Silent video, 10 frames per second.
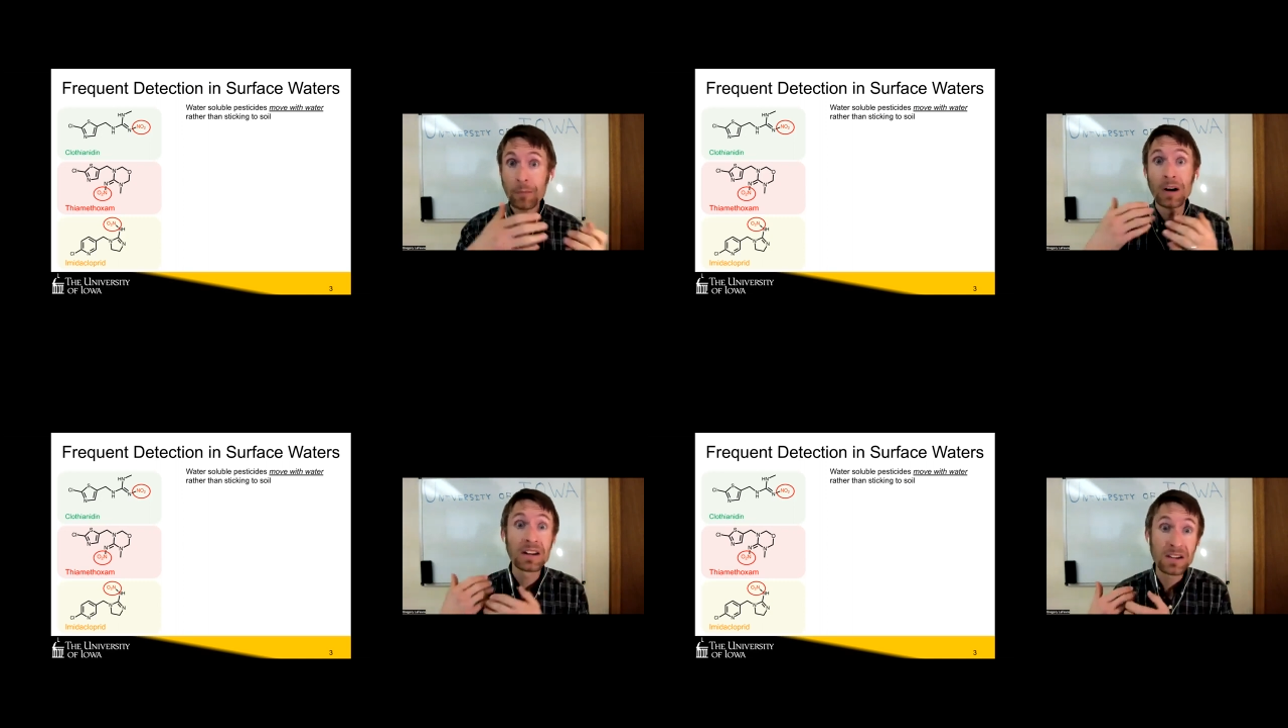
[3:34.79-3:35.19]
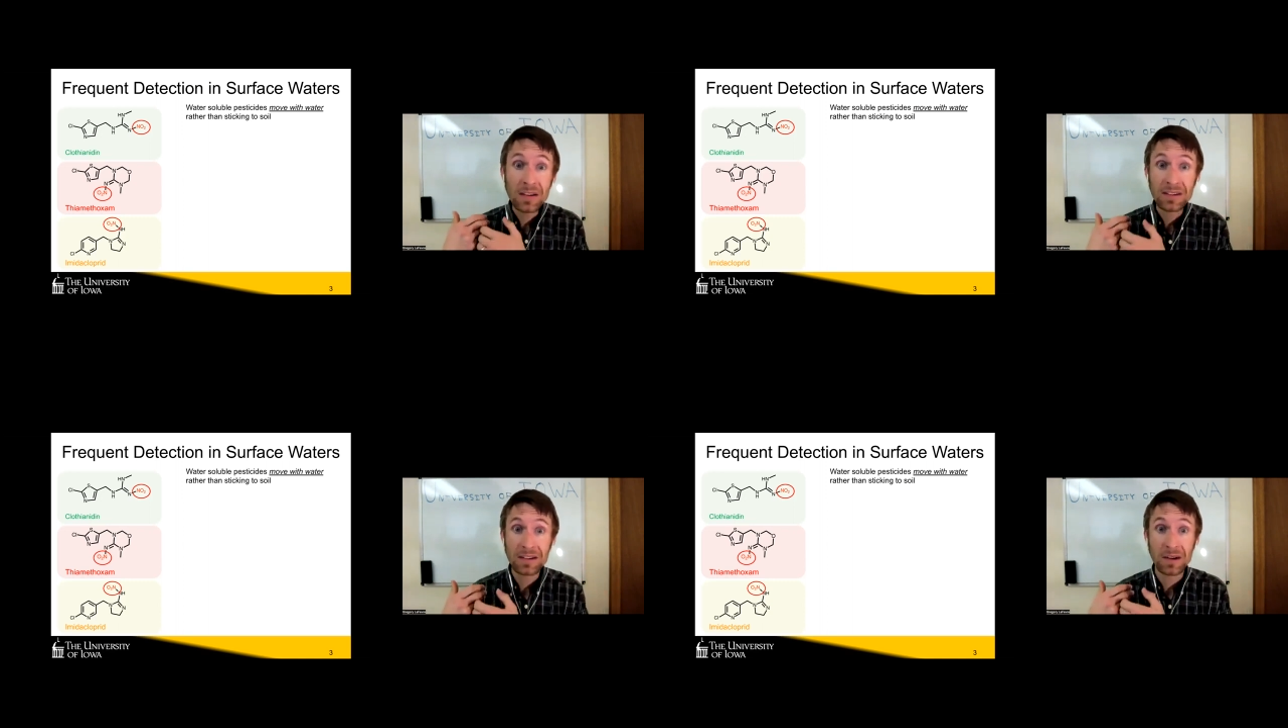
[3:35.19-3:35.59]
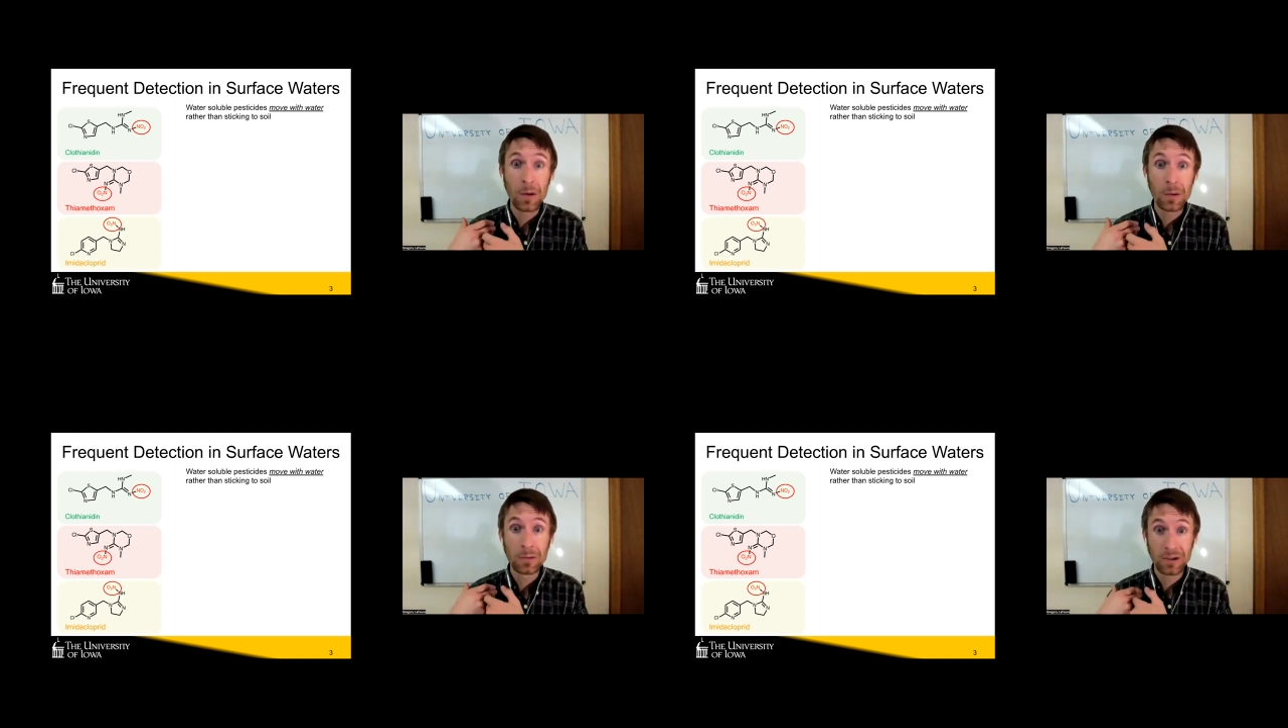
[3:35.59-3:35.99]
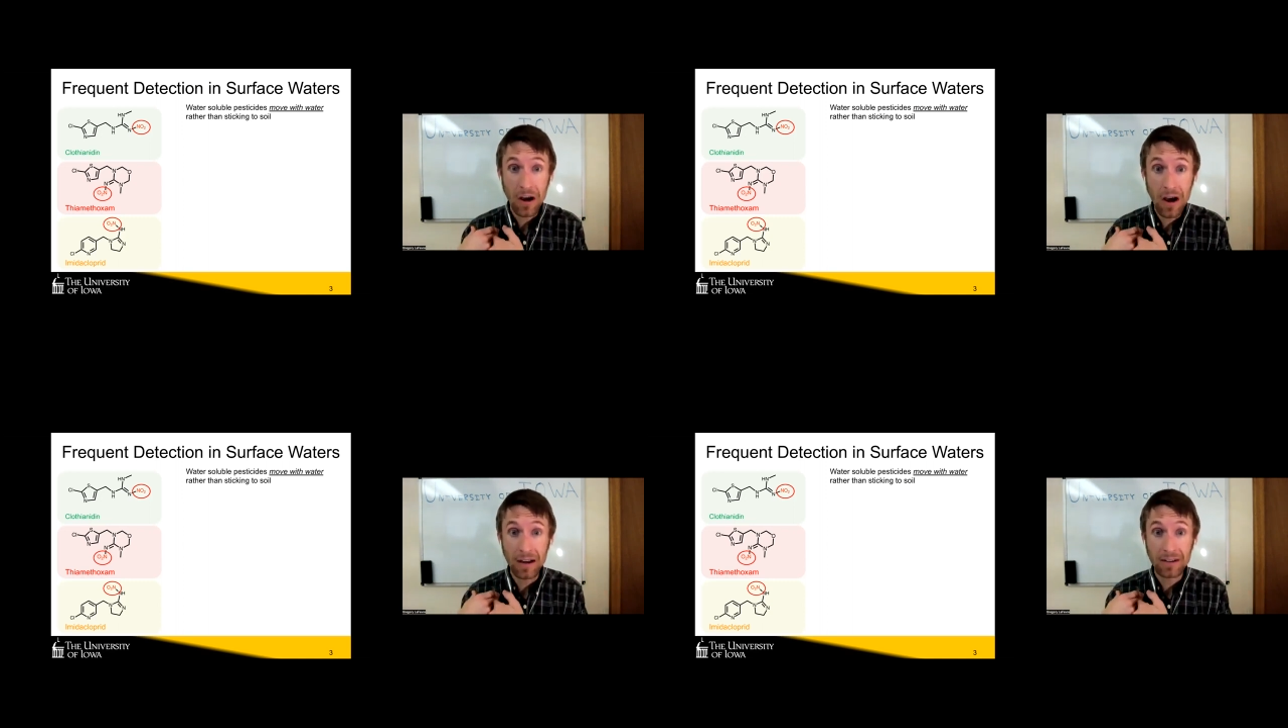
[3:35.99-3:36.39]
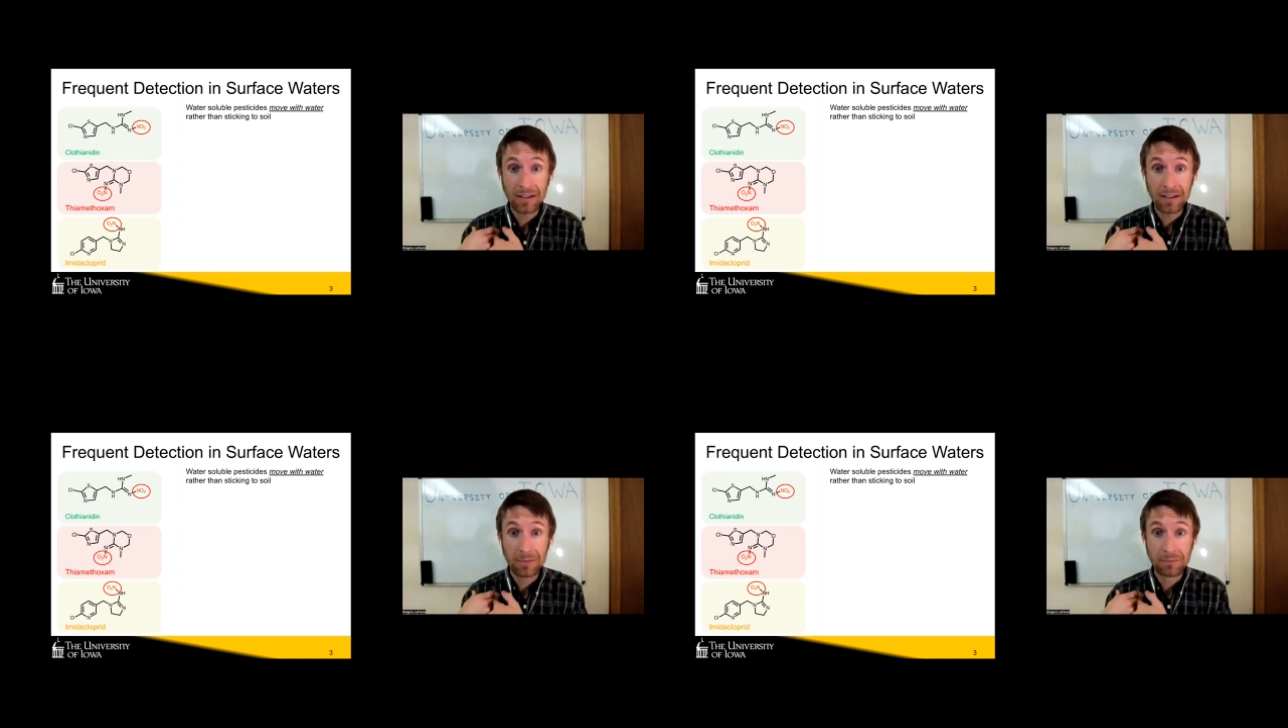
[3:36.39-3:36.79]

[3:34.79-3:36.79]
but it doesn't go to us.